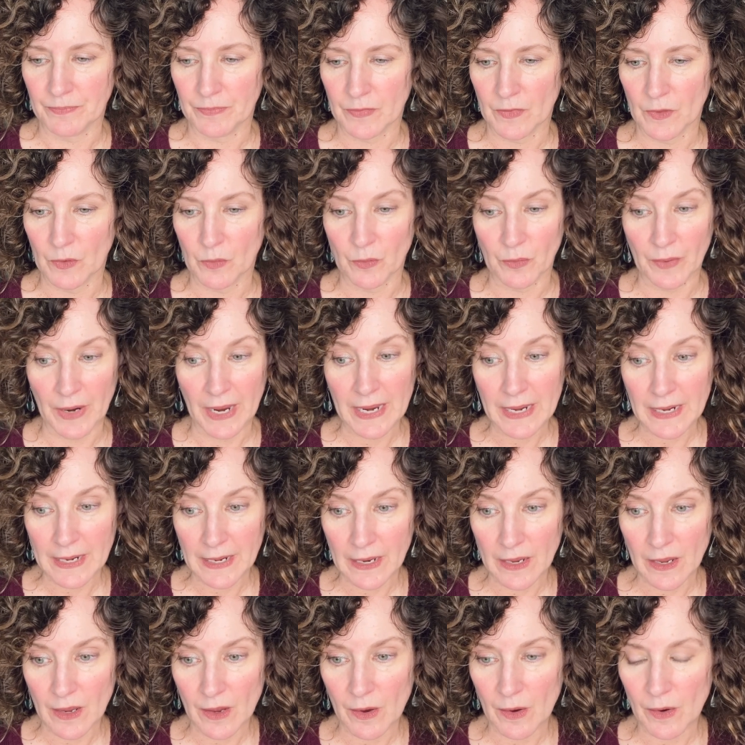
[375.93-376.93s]

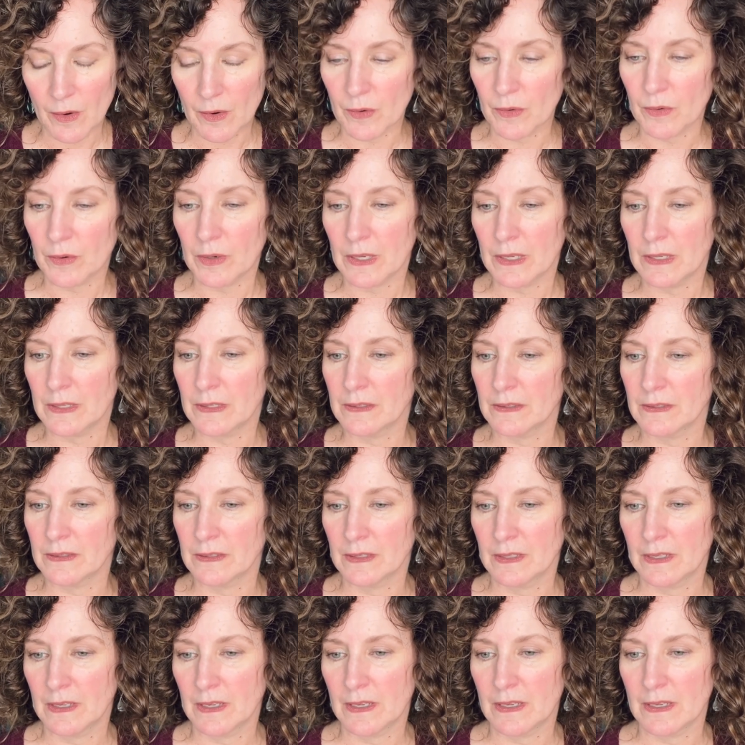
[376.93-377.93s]
radio,
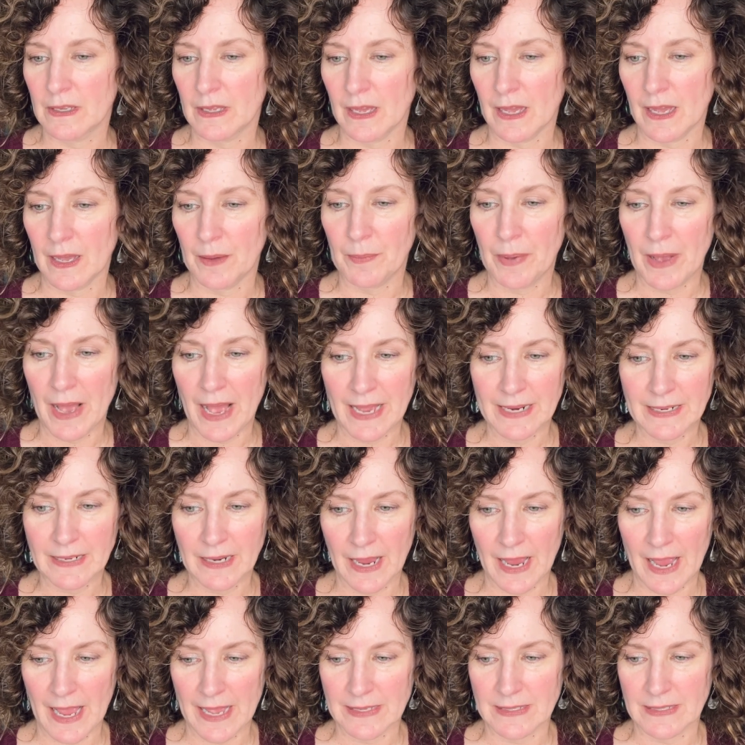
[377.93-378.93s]

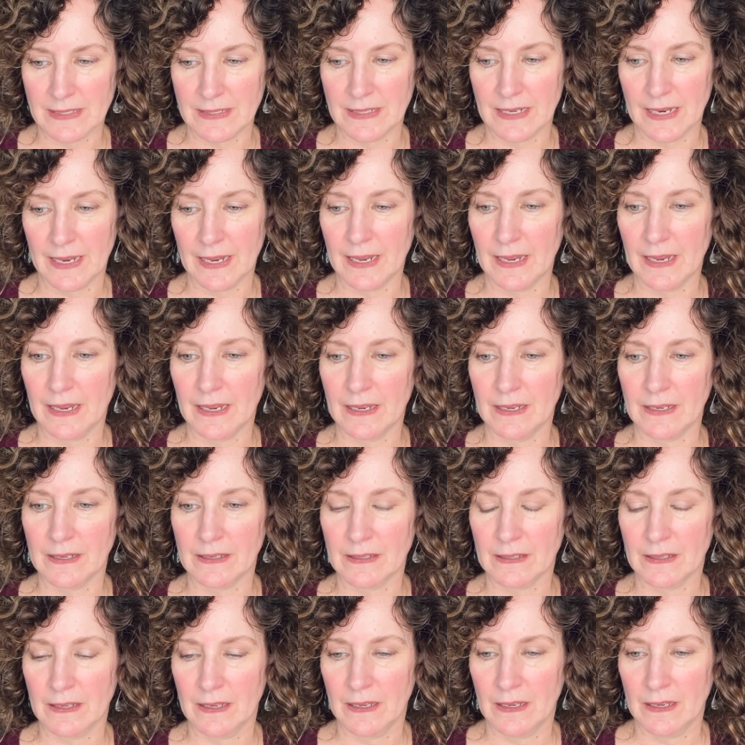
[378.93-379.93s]

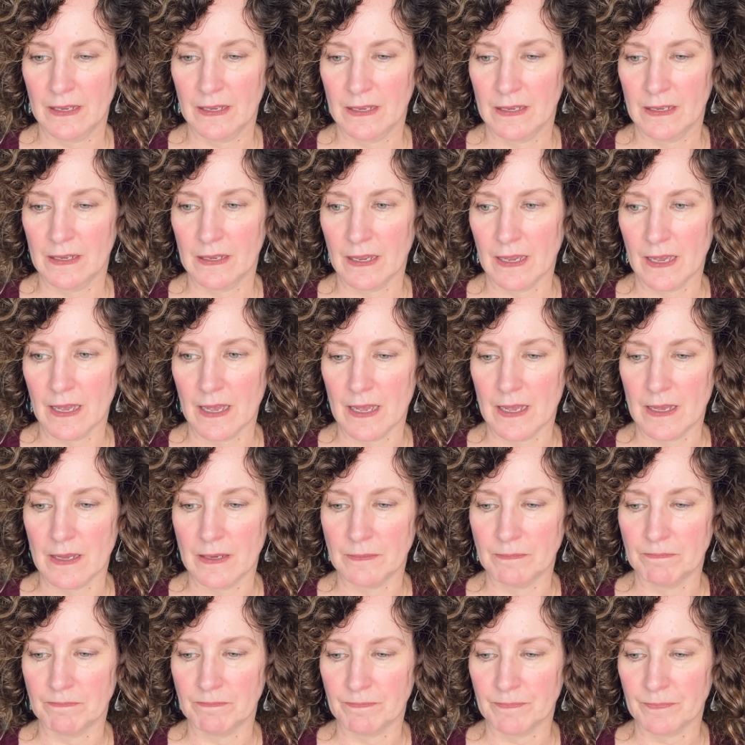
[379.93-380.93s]
podcasting,
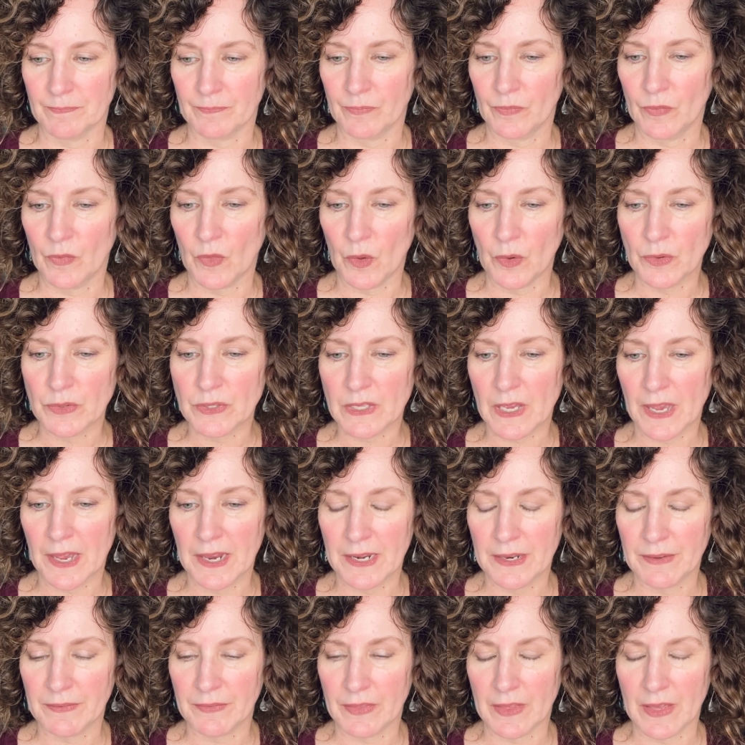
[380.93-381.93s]
those
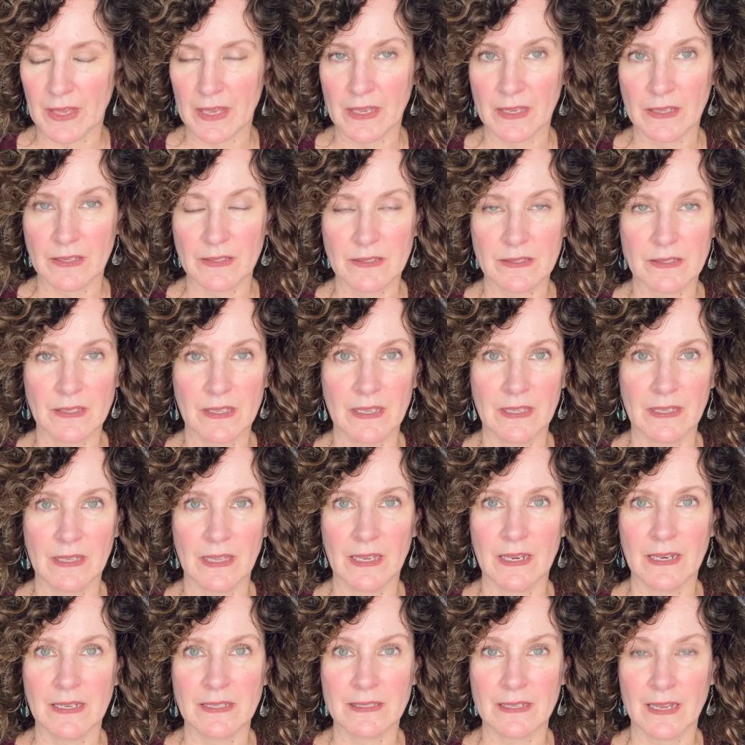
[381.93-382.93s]
kind of things. It
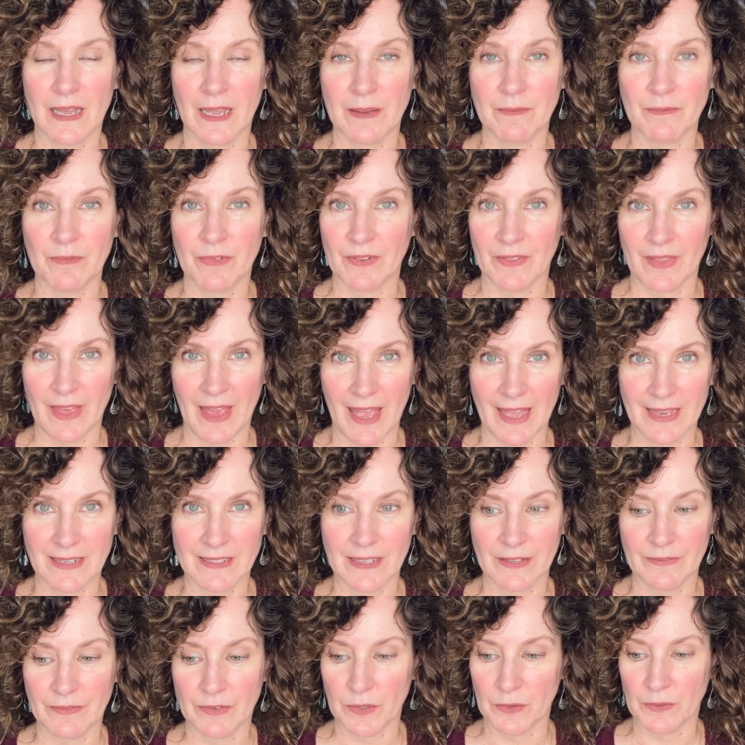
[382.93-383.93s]
is time for that.
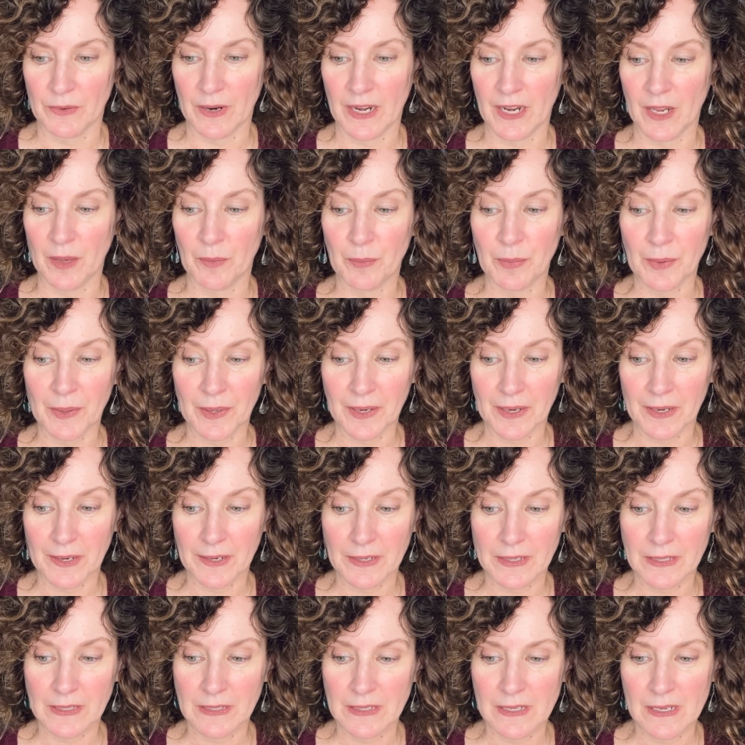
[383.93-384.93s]
If you're writing a book,